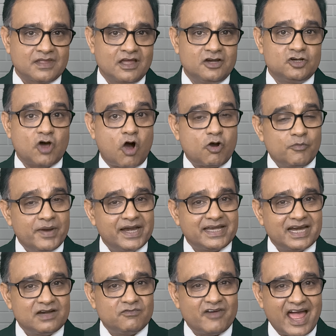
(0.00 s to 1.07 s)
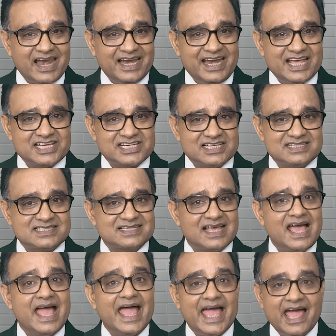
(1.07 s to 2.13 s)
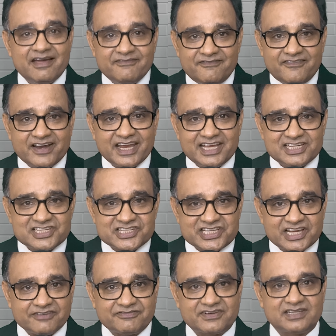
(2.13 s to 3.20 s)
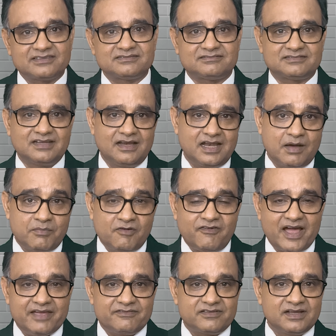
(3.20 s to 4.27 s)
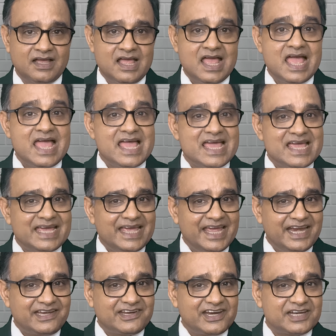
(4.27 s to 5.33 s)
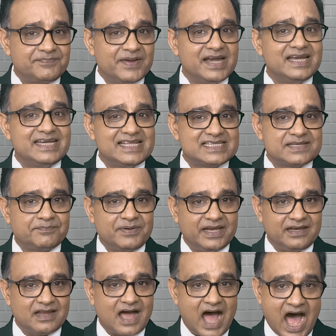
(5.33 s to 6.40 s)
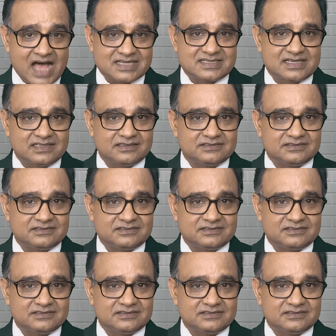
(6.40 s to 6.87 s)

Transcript: documented validations every shift. Number 5. Heat treatment discipline. Ask,